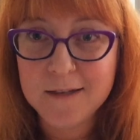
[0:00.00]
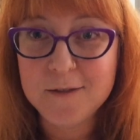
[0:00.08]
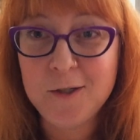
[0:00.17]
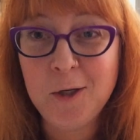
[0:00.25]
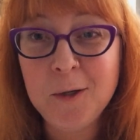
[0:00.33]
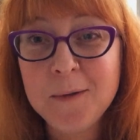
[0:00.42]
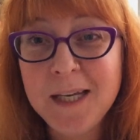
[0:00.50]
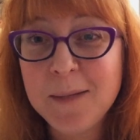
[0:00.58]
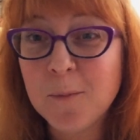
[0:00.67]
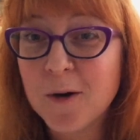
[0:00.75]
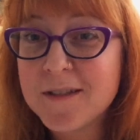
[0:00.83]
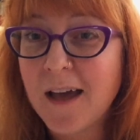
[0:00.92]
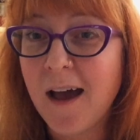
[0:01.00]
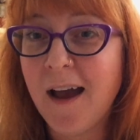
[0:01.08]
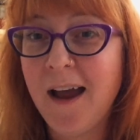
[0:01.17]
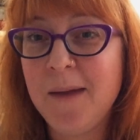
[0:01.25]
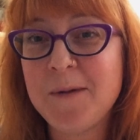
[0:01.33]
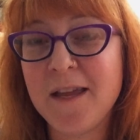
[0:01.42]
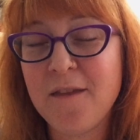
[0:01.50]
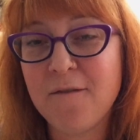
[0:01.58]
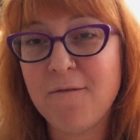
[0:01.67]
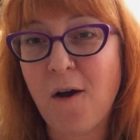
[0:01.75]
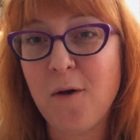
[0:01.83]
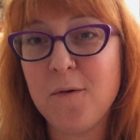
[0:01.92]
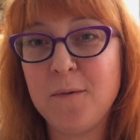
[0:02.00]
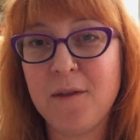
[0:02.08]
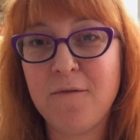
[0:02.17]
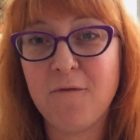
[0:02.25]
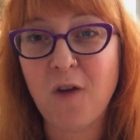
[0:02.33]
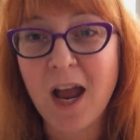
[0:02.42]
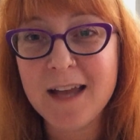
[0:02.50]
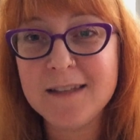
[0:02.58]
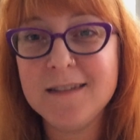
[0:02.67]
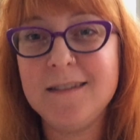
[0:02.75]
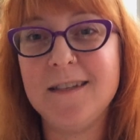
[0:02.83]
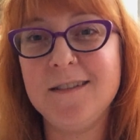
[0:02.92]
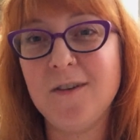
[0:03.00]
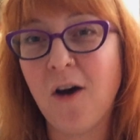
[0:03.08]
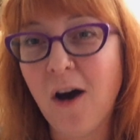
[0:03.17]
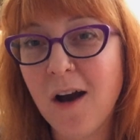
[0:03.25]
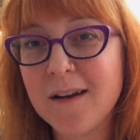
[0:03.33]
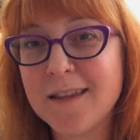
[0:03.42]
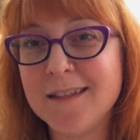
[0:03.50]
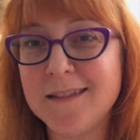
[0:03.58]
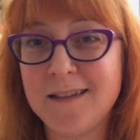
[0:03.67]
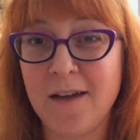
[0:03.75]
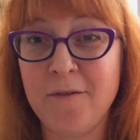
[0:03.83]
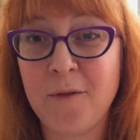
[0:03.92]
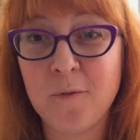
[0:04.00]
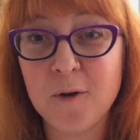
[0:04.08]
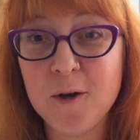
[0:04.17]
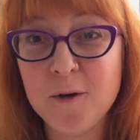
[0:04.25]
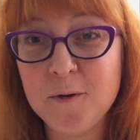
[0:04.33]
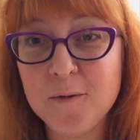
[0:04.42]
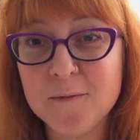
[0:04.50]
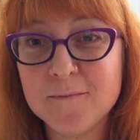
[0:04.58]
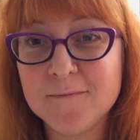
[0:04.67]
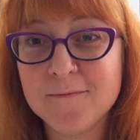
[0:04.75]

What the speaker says: Do you need more time on the phone with friends to talk this stuff through?